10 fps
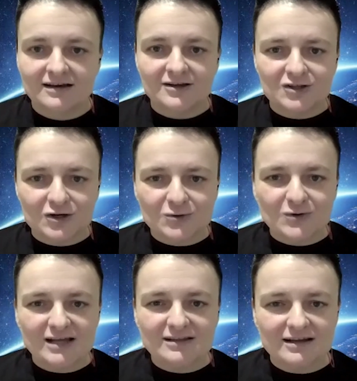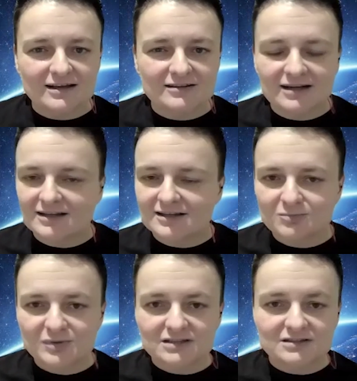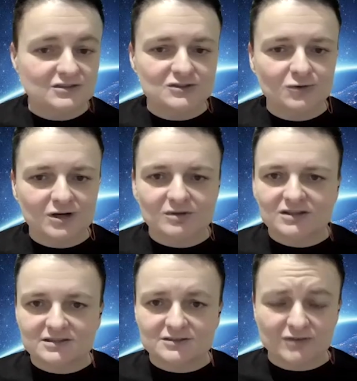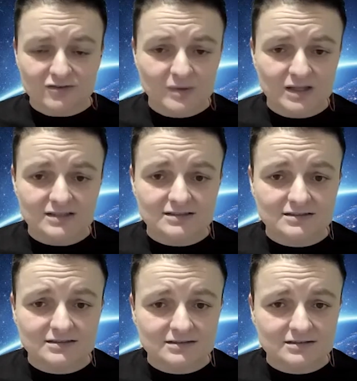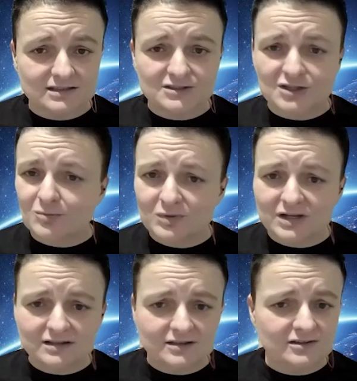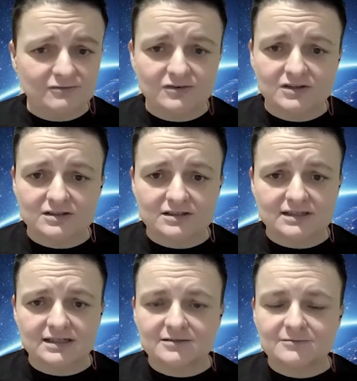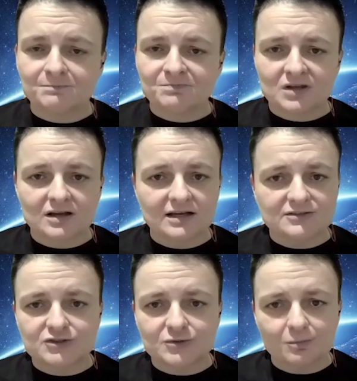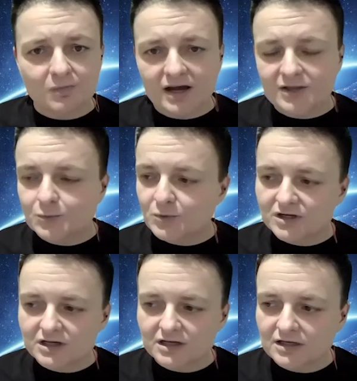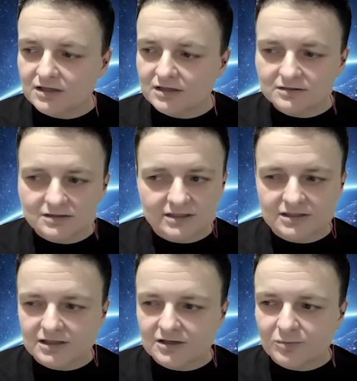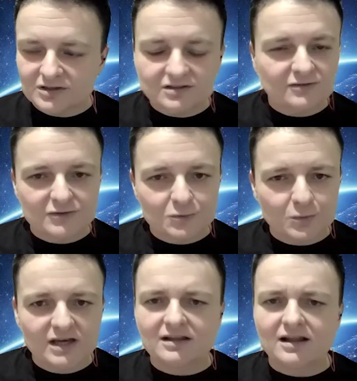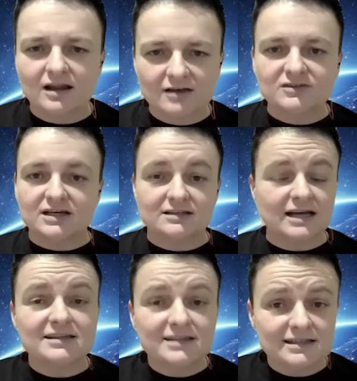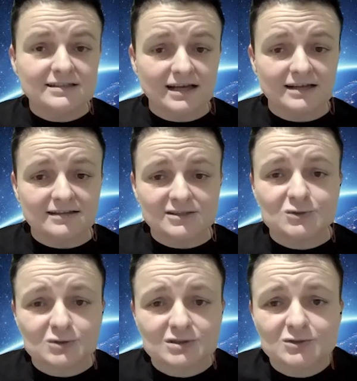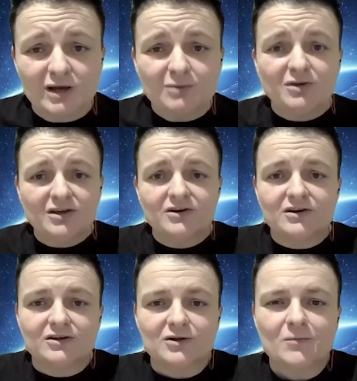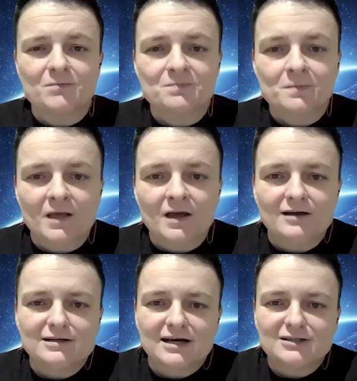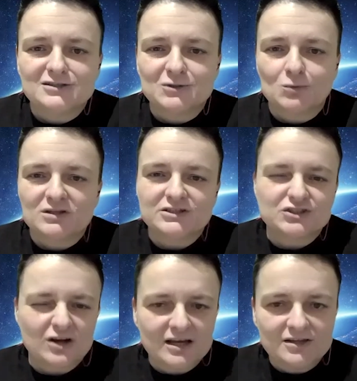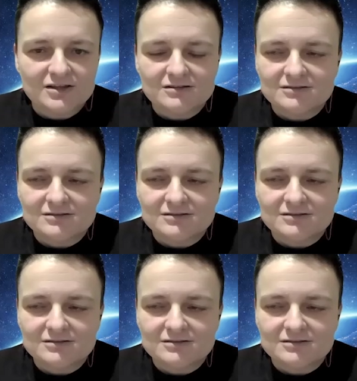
and I can kind of build a story, but this is 5 minutes. It's completely different. It gets your mind working in a completely different way. And I love that. I need that. That's why I'm here. I still want to try